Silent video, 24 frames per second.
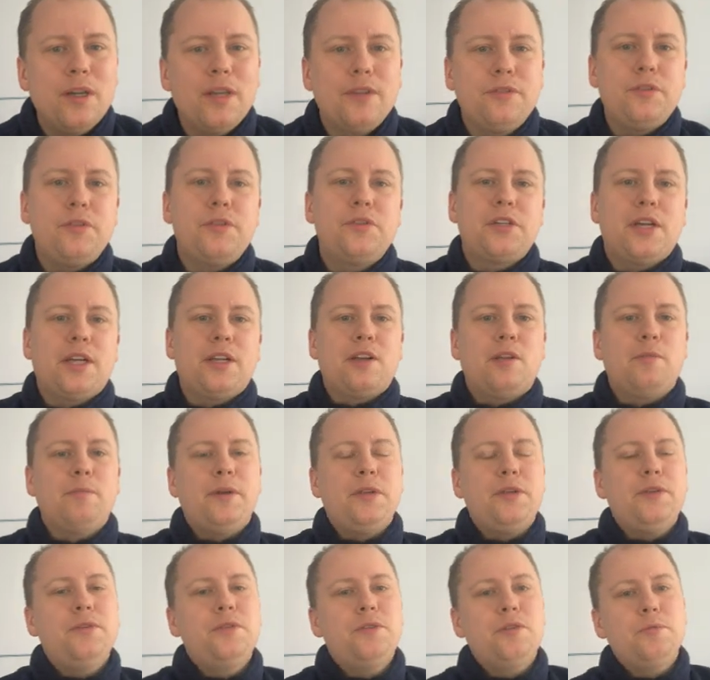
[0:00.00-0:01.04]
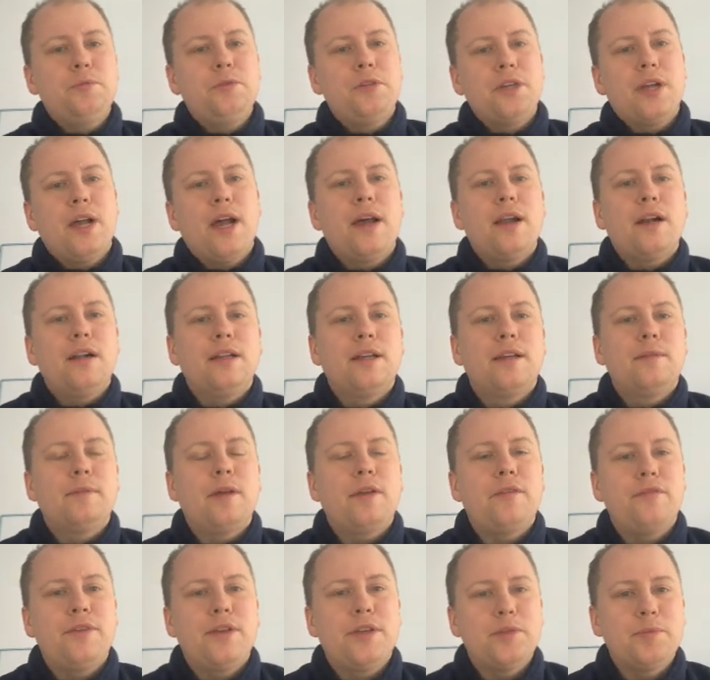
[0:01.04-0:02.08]
if you checked out my YouTube channel and my
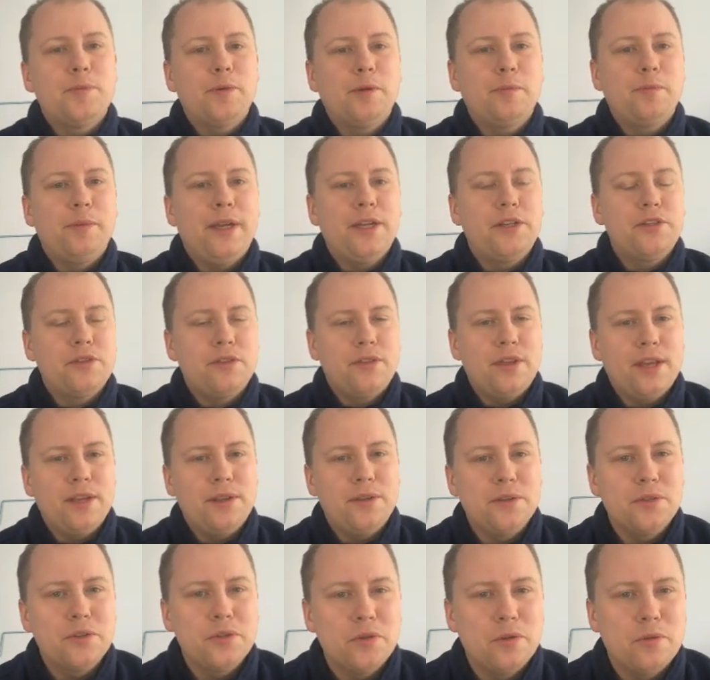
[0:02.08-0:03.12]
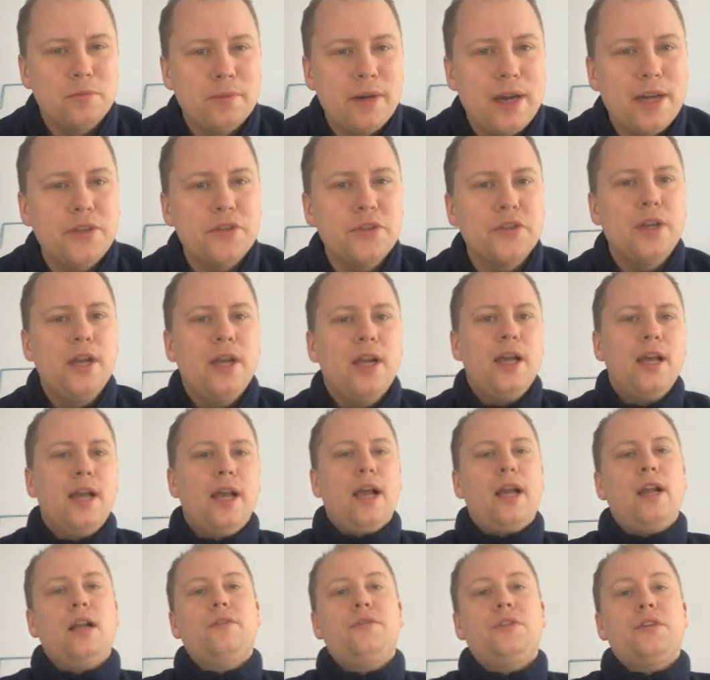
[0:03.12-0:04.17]
Facebook page, thank you so much.
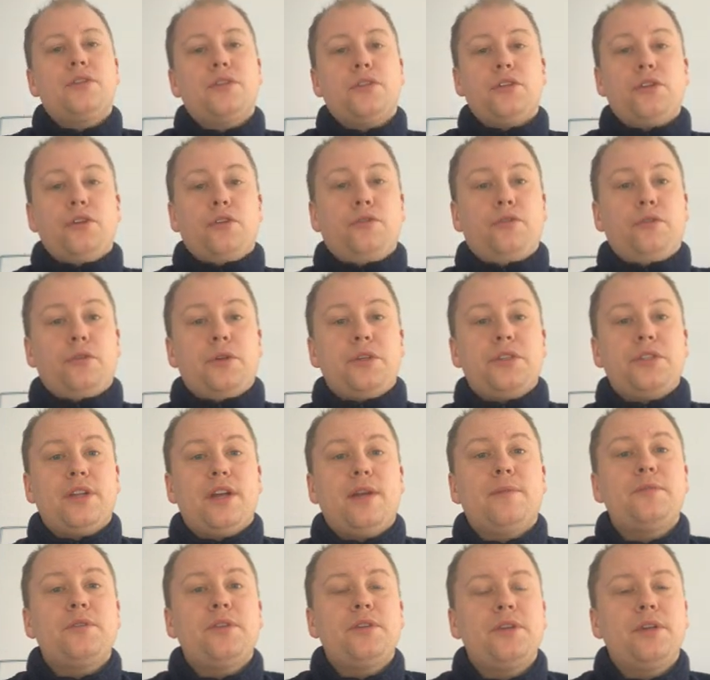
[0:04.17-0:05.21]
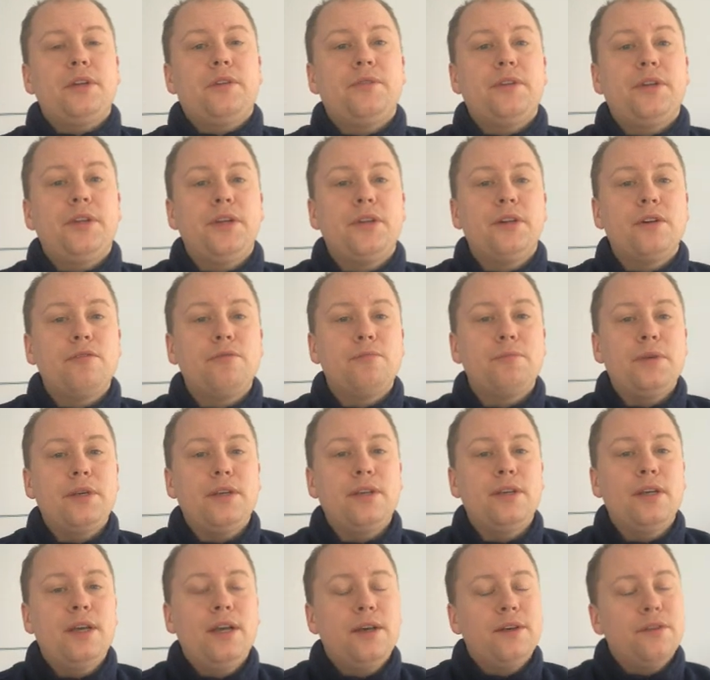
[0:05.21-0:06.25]
And if this is your first time seeing a video of
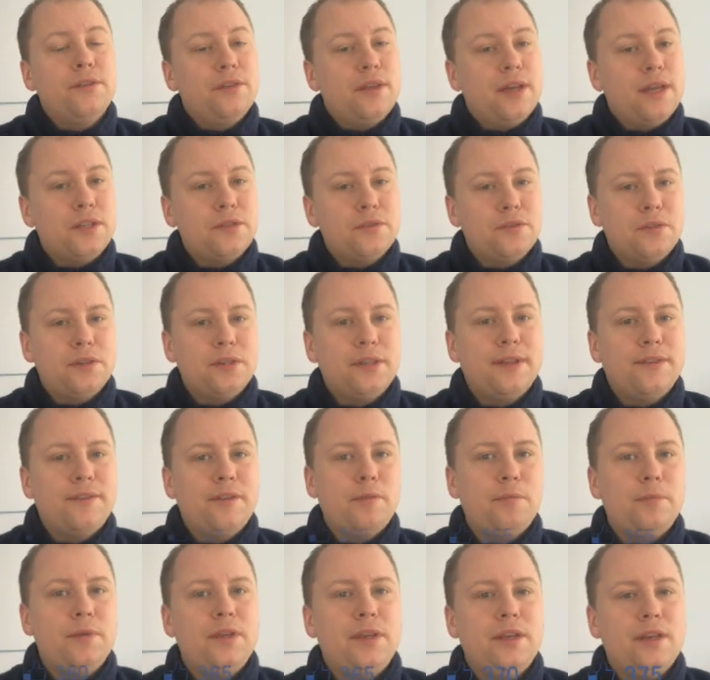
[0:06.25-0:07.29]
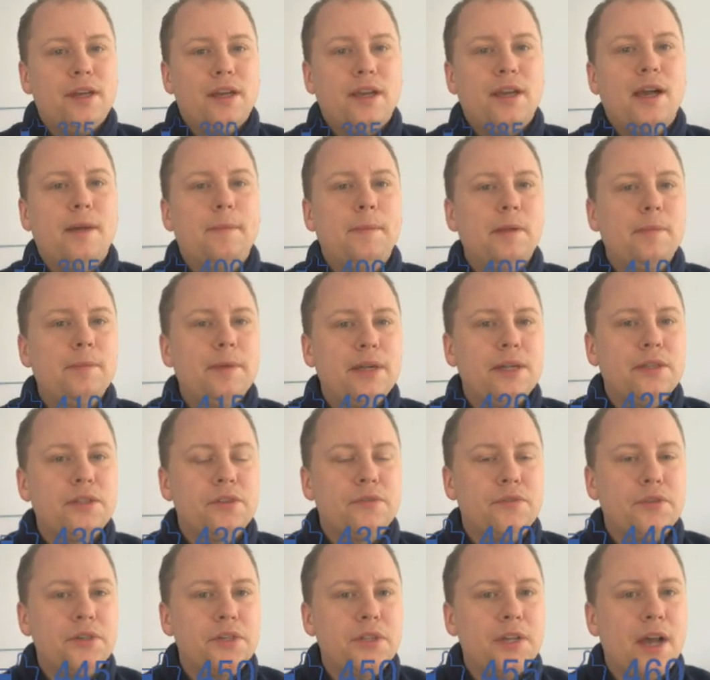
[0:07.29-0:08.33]
me, thanks for giving me a couple of minutes
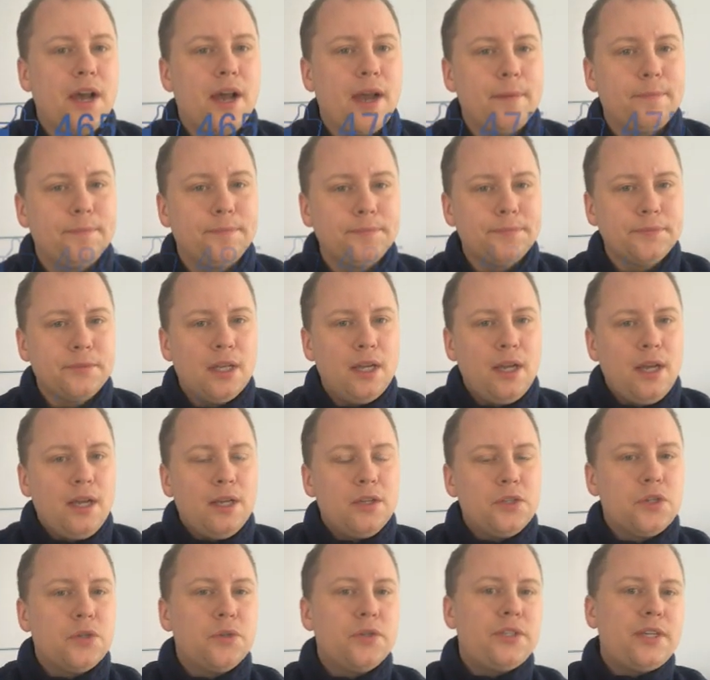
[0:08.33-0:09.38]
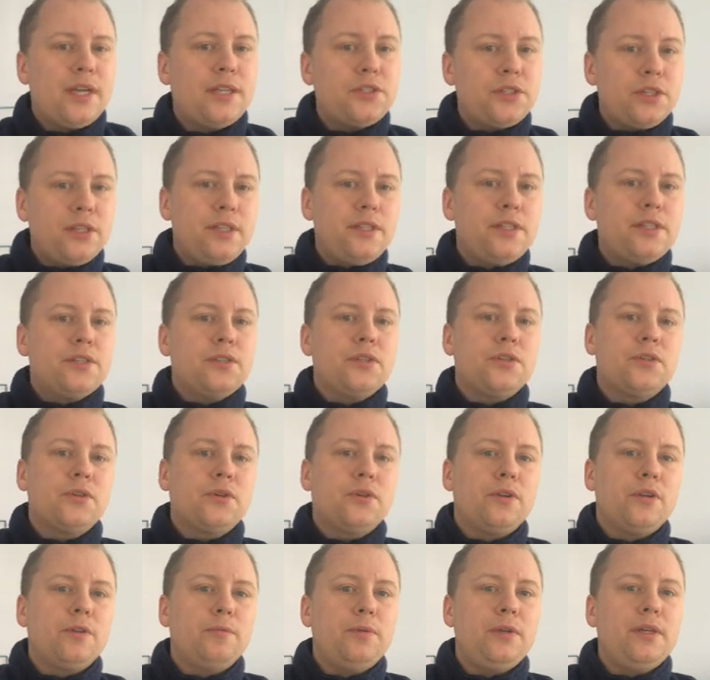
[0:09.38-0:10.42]
of your time. So essentially, this is
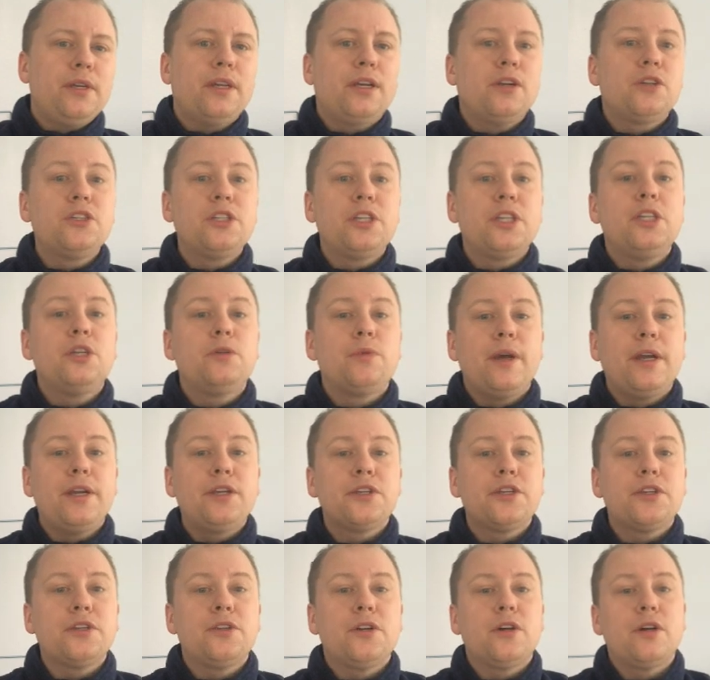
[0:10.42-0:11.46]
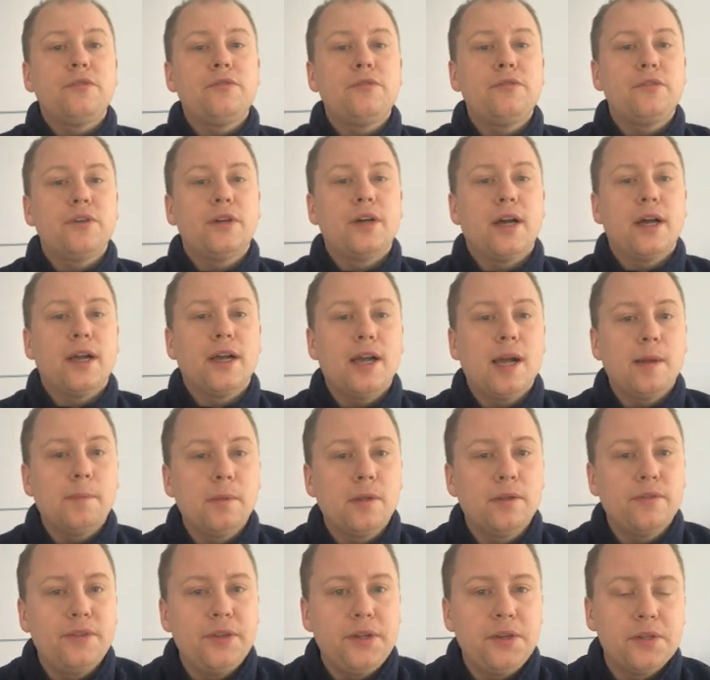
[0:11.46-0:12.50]
going to be a continuation of a couple
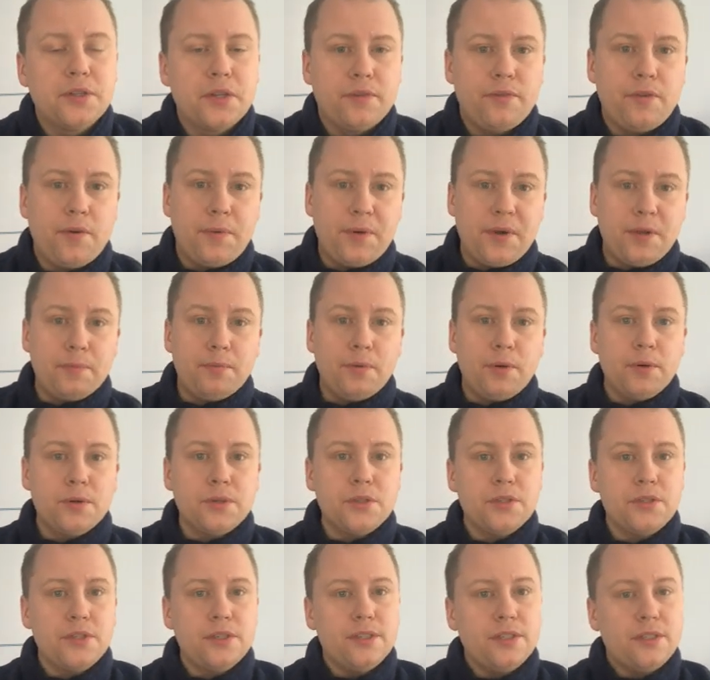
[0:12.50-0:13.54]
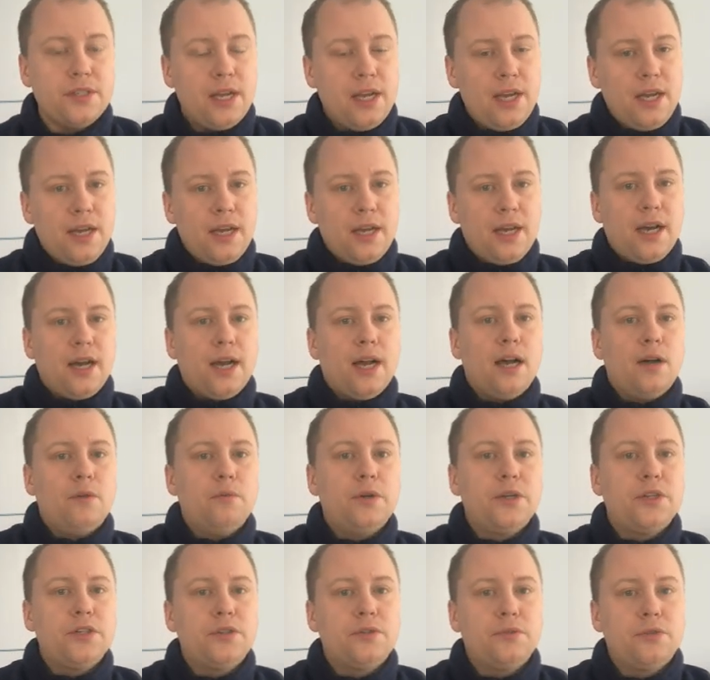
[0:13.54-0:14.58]
of videos I've already posted,
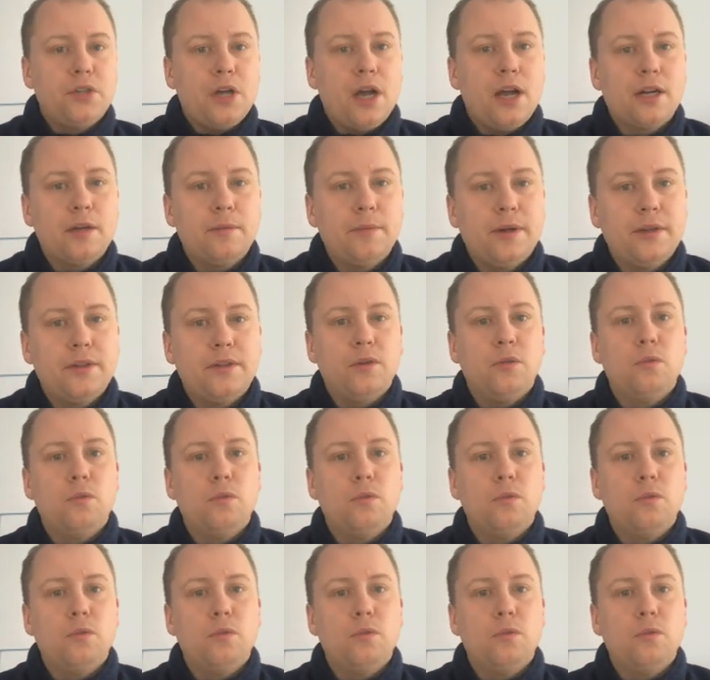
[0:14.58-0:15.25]
which talked about the